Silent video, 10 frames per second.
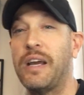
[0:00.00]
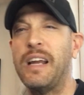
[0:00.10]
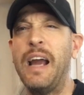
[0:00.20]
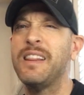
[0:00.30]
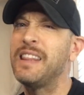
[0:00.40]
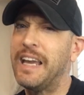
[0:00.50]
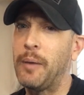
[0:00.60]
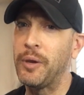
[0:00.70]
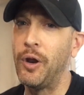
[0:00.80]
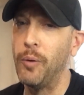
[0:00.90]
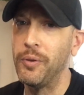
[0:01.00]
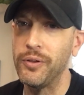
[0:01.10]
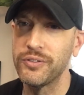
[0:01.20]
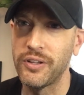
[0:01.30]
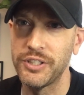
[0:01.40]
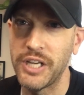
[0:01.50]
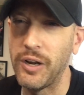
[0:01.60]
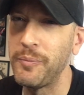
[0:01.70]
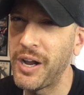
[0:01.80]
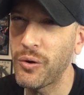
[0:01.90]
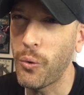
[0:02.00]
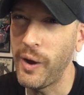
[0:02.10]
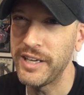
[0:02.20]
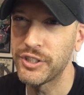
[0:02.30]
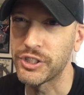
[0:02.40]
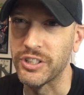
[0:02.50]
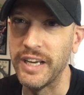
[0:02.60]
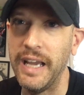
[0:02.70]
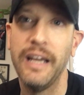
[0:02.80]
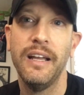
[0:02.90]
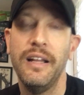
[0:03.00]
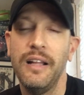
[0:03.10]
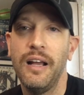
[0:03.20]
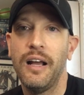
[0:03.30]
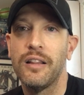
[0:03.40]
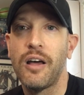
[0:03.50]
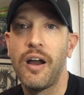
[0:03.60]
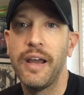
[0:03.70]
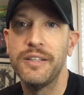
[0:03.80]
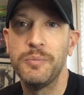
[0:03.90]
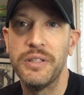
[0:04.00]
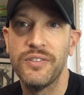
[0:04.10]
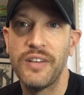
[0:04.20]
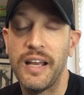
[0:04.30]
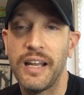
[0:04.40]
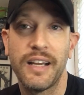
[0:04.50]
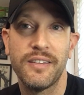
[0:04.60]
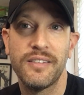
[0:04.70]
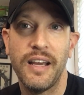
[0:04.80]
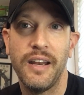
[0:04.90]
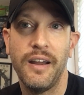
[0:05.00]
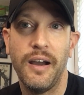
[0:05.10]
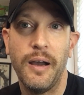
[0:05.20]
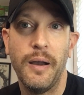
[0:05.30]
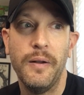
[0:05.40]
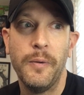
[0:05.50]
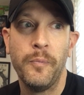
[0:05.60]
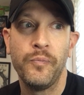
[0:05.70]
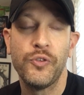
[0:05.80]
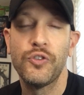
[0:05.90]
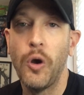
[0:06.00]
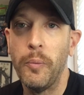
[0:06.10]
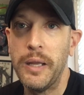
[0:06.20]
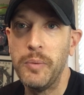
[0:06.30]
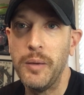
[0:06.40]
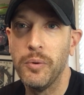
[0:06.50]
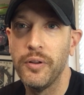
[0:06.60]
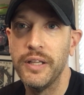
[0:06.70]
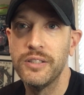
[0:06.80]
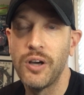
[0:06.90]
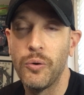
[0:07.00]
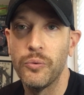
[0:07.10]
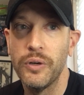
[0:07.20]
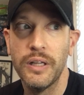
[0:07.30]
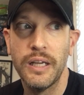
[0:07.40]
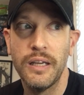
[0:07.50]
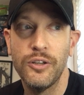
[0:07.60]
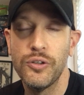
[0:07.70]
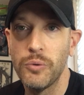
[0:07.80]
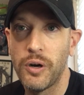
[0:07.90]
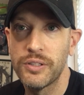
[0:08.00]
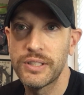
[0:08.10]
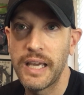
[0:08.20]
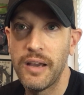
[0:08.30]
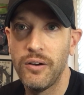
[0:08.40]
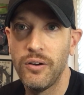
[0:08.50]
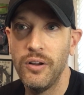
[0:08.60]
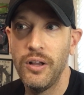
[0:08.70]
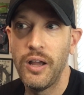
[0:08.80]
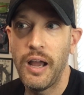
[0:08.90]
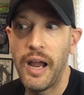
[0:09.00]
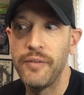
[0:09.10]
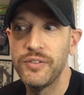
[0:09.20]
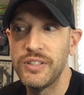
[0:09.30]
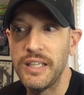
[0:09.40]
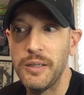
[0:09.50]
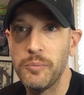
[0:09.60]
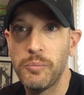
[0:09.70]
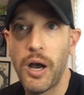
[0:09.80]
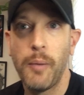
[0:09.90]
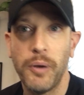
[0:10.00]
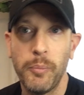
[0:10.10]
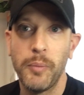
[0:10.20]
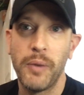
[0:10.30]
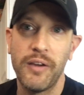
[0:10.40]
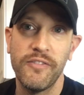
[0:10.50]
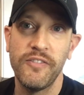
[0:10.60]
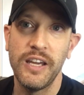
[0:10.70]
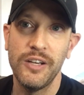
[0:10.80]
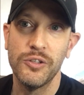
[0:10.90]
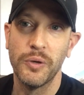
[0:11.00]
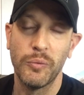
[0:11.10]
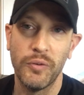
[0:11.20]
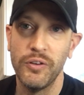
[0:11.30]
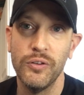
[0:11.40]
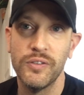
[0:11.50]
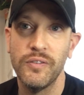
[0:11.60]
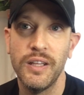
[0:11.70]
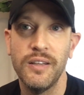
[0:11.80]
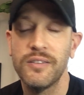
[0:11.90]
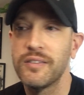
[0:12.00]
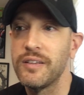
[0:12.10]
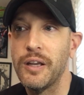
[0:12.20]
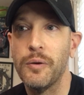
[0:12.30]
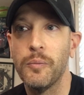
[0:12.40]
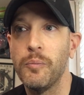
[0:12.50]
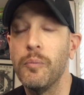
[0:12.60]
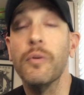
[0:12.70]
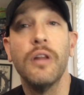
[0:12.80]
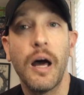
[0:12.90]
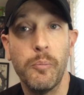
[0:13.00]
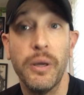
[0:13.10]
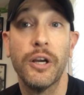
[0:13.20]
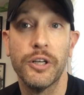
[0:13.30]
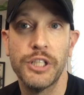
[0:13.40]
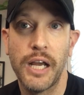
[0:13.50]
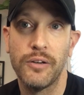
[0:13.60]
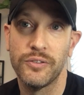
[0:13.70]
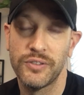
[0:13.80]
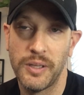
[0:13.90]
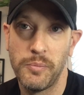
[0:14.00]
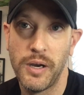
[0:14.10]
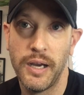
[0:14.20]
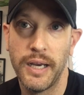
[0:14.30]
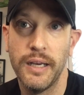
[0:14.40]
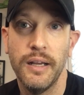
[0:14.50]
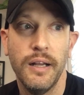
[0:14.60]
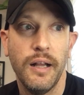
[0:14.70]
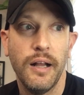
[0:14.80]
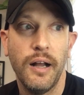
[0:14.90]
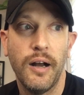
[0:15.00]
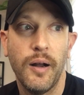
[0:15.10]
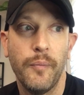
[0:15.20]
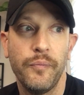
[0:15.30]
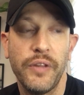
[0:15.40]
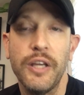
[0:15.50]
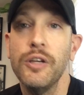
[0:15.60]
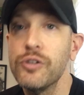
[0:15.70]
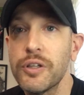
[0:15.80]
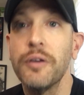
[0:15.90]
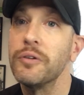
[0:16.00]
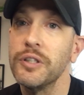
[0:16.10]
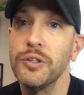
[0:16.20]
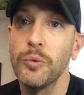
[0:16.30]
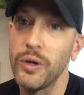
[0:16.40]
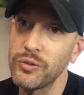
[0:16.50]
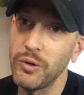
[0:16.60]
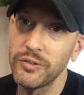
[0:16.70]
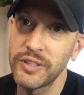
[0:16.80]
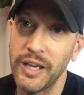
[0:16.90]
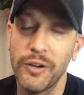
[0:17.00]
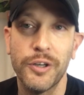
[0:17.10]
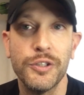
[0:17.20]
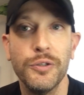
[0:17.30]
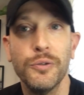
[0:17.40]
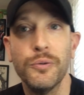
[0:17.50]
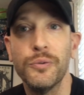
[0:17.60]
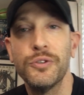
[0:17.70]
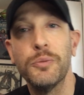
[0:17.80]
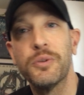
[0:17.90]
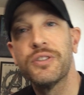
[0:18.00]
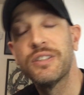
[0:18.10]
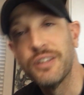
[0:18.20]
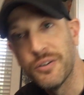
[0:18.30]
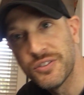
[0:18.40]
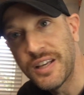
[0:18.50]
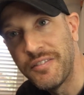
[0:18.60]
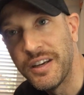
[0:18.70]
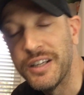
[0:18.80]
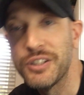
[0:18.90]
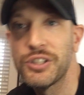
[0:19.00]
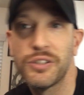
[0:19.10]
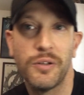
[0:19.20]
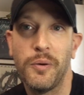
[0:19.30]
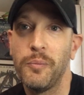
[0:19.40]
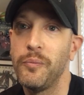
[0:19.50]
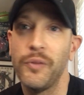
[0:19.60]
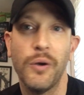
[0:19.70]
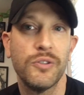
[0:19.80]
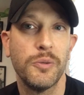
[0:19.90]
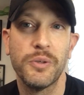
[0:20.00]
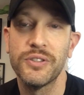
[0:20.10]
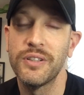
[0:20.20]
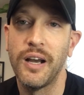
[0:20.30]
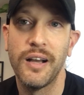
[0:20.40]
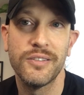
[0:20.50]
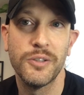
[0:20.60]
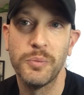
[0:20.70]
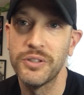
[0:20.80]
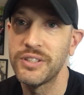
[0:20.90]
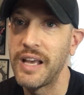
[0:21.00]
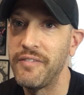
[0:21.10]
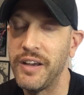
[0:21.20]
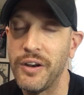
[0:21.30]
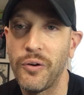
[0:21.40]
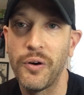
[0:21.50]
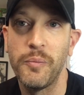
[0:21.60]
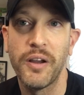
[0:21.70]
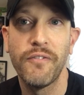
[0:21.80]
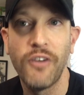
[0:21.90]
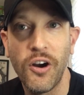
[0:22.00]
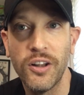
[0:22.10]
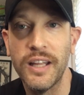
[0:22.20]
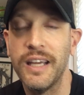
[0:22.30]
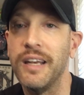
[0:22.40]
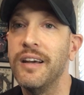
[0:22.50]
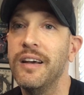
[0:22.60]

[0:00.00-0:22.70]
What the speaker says: I think I'm going to open those on the channel. I'm not quite sure yet. A lot has been said. Like I said, so many people that don't really do our scale, I've seen pop up in my feed doing reviews of these. A lot bigger channels than mine, that usually only do 1/12 scale, or do super, 7-inch, super 7, or McFarlane.